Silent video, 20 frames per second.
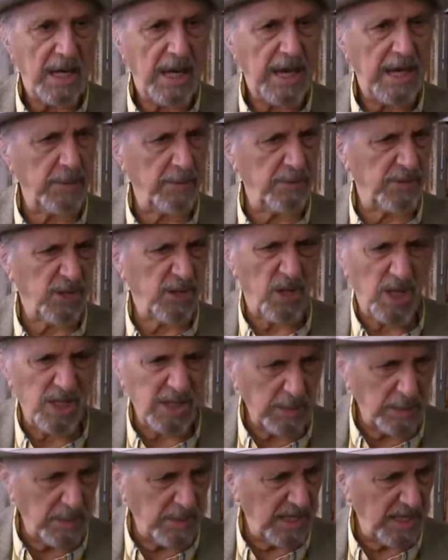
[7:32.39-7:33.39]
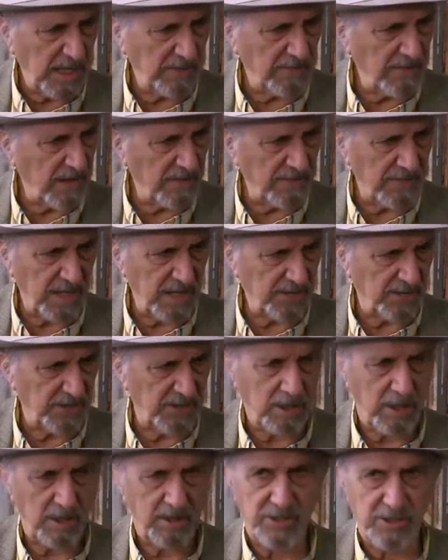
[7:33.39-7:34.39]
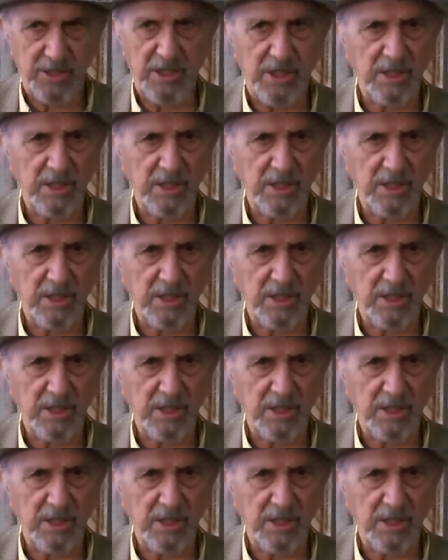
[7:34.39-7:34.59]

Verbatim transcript: and it was costing me like $5,000 a